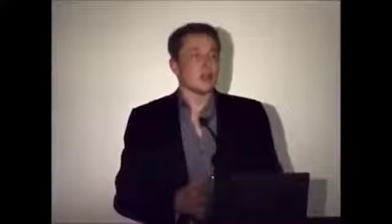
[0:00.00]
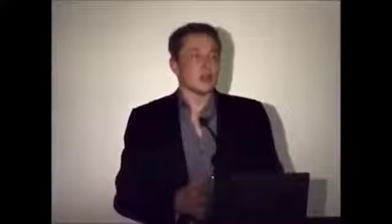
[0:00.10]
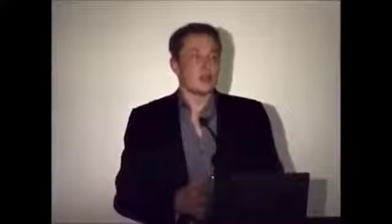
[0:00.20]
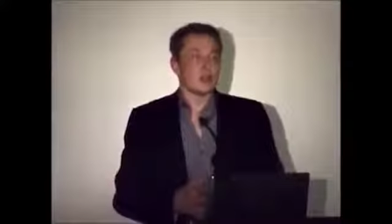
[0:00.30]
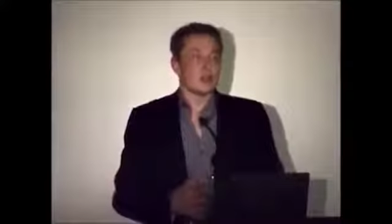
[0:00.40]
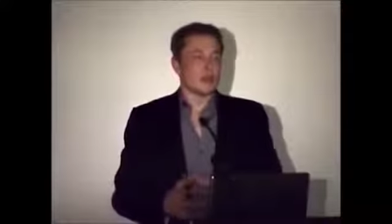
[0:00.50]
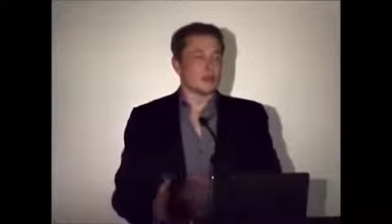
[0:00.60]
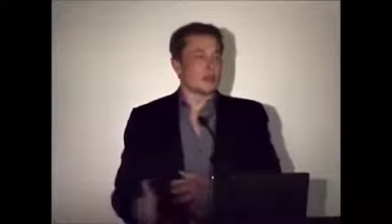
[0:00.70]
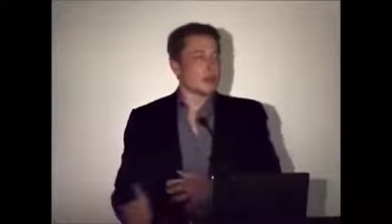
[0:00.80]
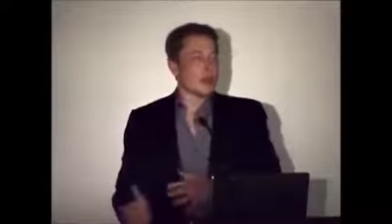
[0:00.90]
when people
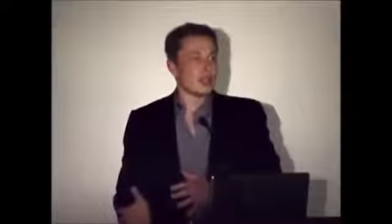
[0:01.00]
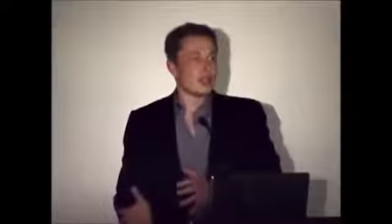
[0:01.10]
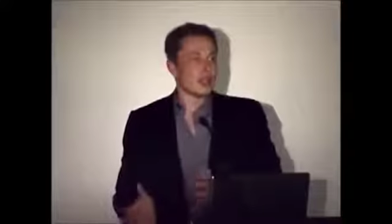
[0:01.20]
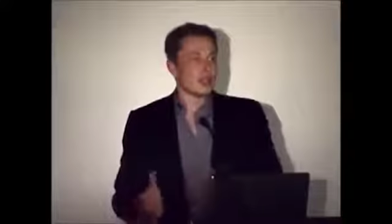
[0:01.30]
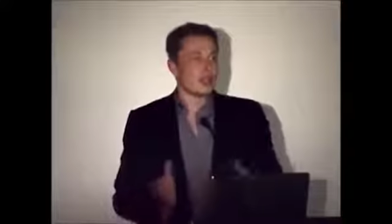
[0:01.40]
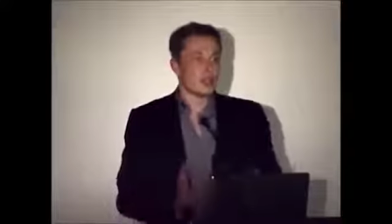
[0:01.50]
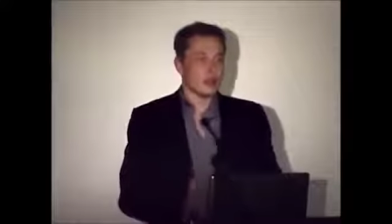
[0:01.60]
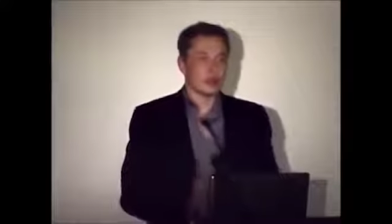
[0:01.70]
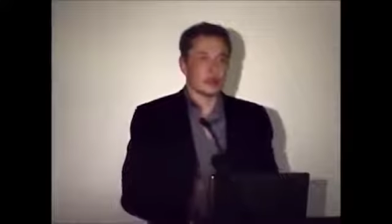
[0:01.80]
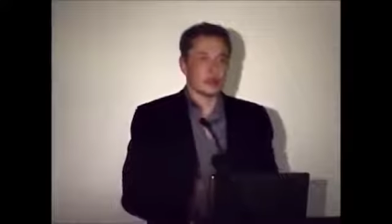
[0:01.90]
have tried to make a
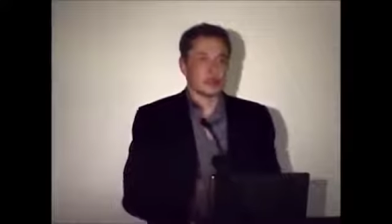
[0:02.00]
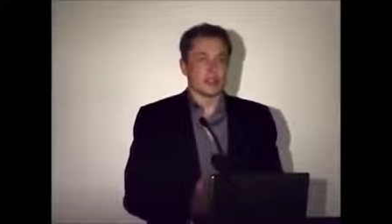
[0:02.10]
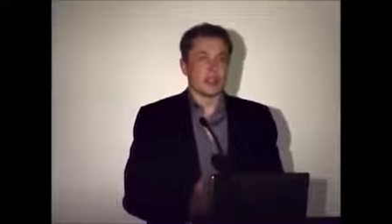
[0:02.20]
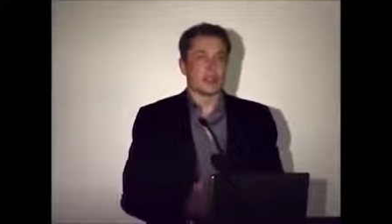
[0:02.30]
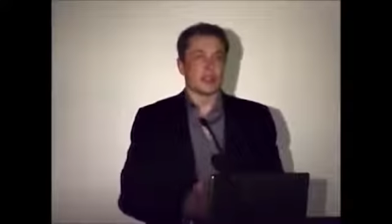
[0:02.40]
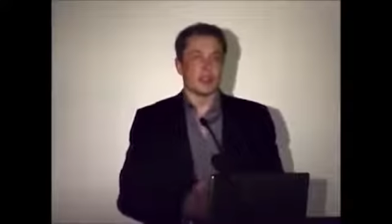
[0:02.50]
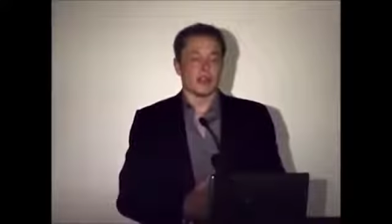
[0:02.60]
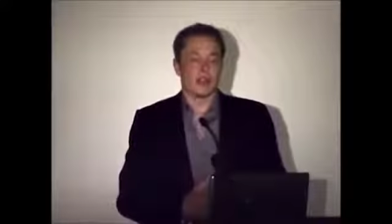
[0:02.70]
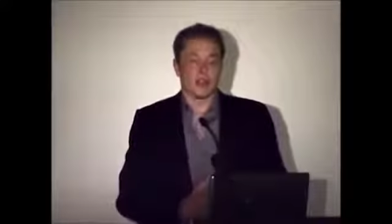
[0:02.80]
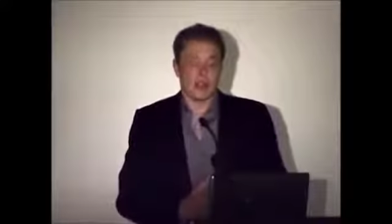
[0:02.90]
reusable system, they
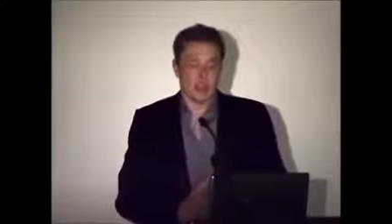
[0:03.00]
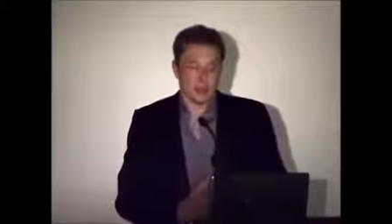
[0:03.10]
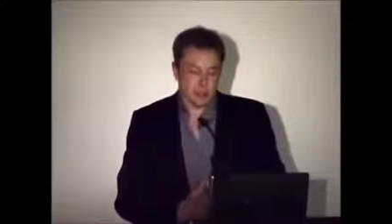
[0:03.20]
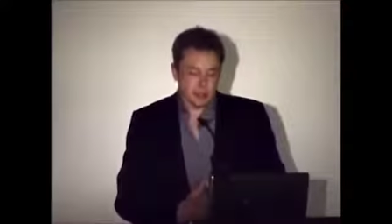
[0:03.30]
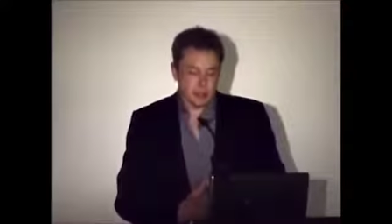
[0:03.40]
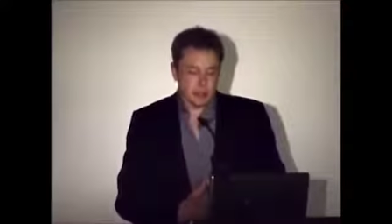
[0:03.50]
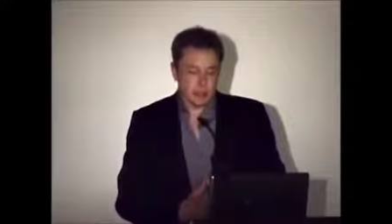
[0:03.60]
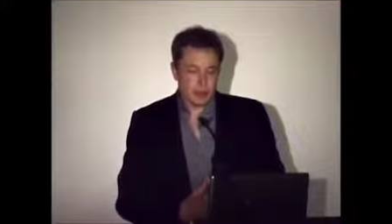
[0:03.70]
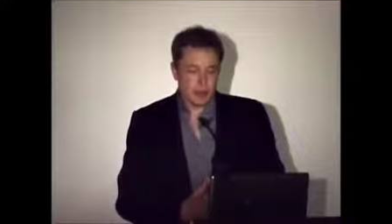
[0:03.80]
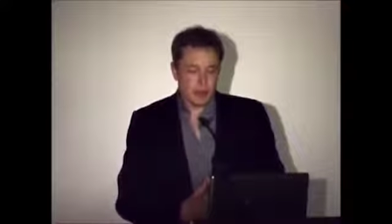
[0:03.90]
found that
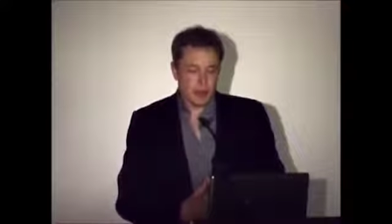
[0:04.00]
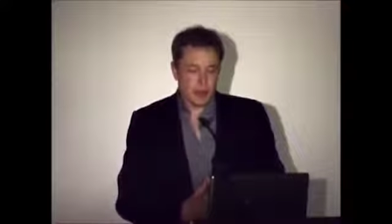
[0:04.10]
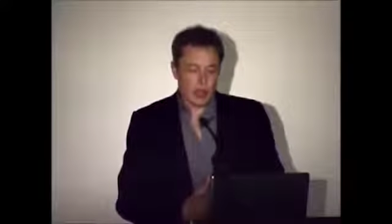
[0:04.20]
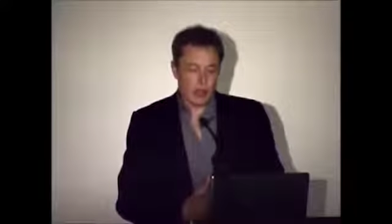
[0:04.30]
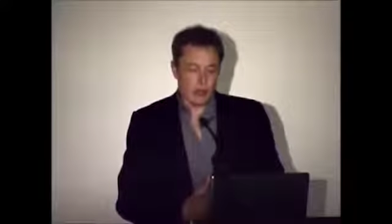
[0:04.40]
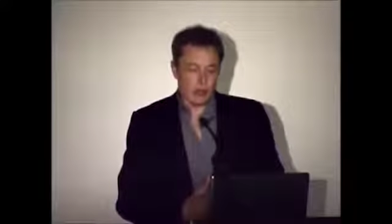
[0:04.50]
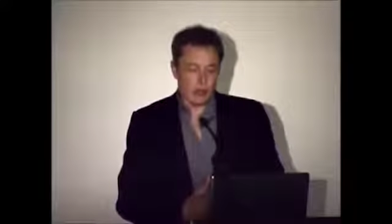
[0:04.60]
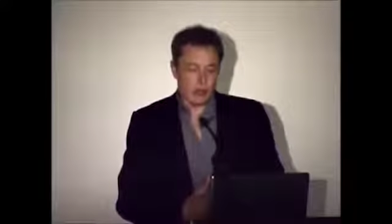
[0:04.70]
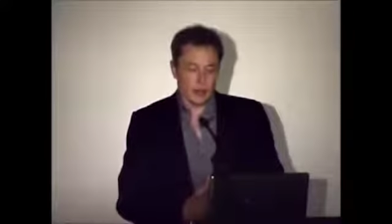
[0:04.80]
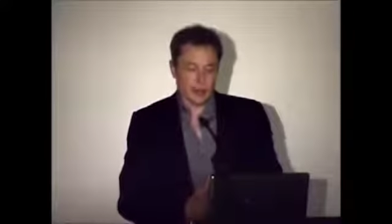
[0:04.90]
um,
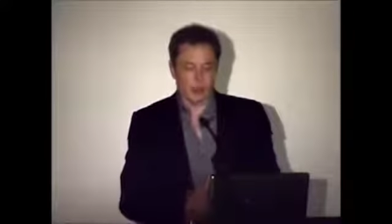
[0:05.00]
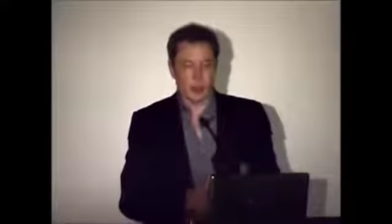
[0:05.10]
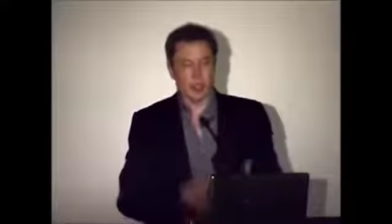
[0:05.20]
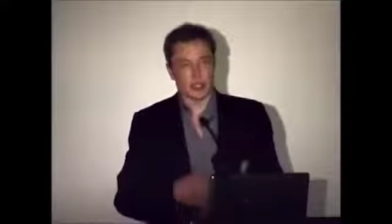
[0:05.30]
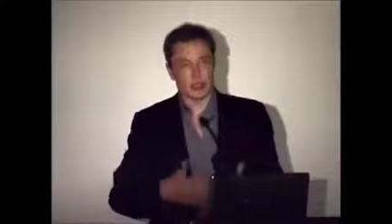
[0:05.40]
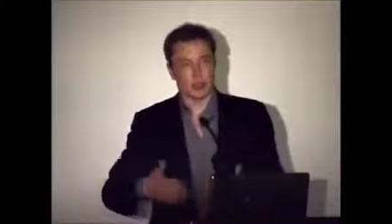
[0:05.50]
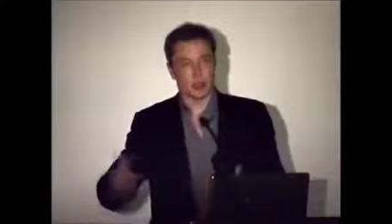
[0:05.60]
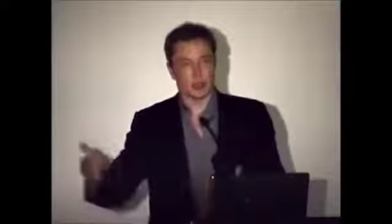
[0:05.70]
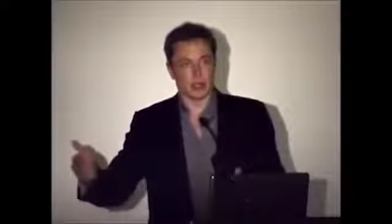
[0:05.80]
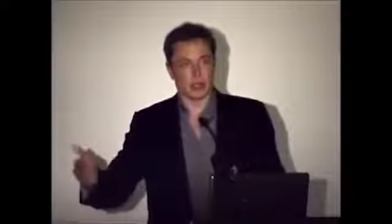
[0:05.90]
they, they, would get some
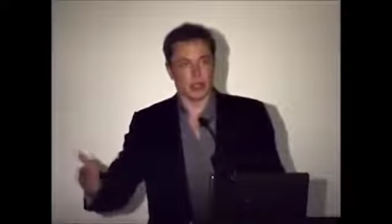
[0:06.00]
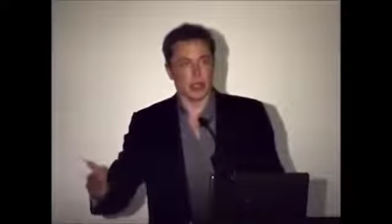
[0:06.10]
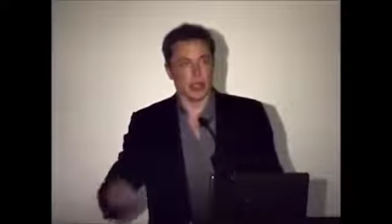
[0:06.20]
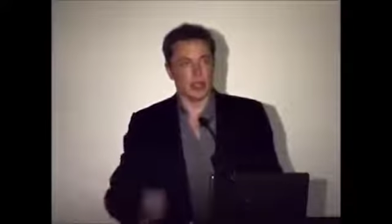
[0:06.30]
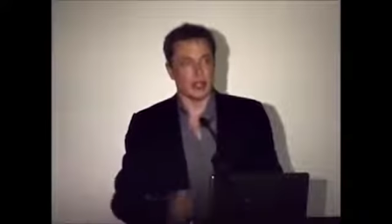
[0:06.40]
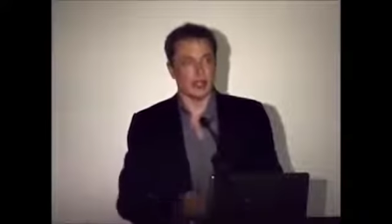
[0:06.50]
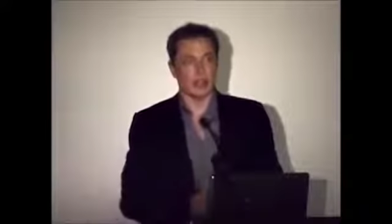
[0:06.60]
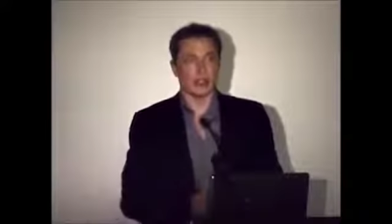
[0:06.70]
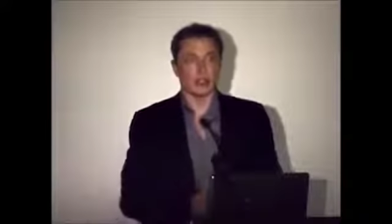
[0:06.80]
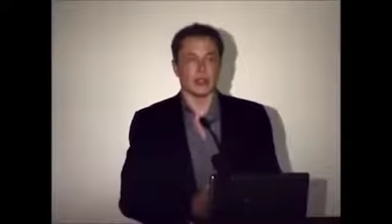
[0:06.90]
portion of the way and then
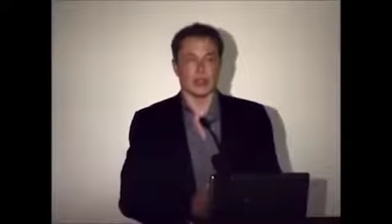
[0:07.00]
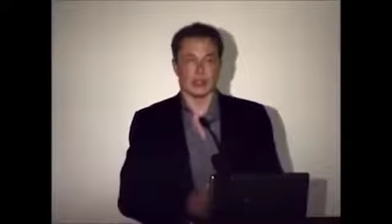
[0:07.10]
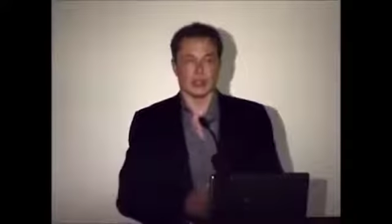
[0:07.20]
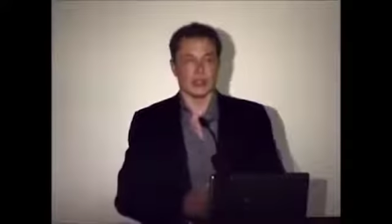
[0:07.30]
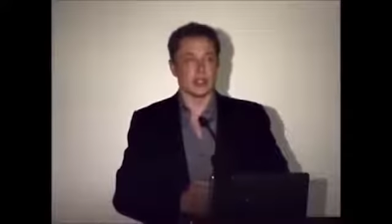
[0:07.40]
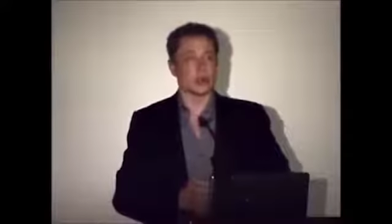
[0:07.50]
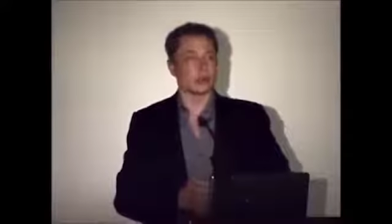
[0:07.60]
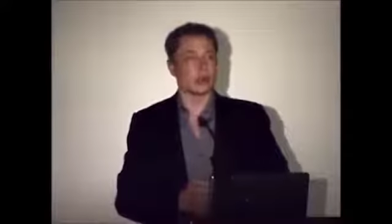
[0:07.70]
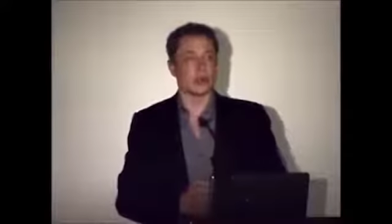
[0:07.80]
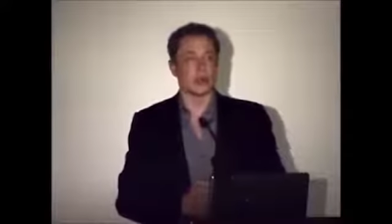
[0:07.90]
conclude that success was
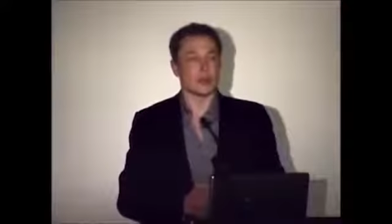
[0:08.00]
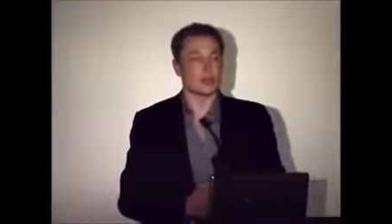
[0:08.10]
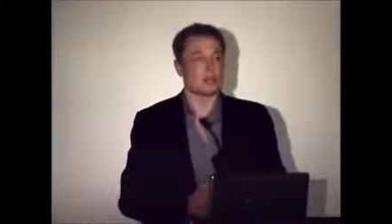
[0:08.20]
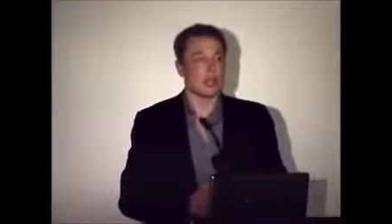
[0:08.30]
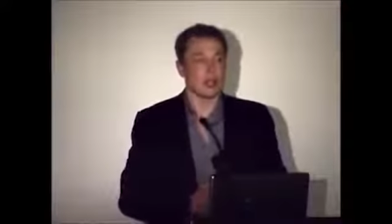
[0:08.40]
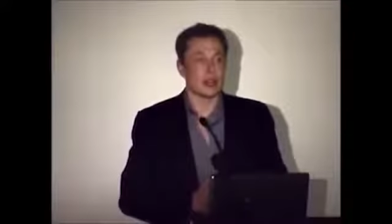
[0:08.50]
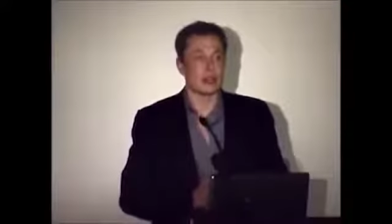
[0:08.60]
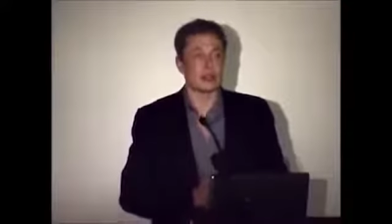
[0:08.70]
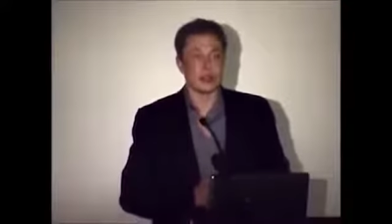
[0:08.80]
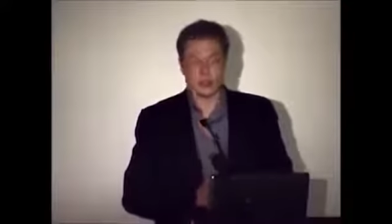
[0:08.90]
not one of the possible
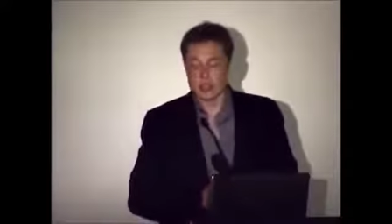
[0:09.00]
outcomes.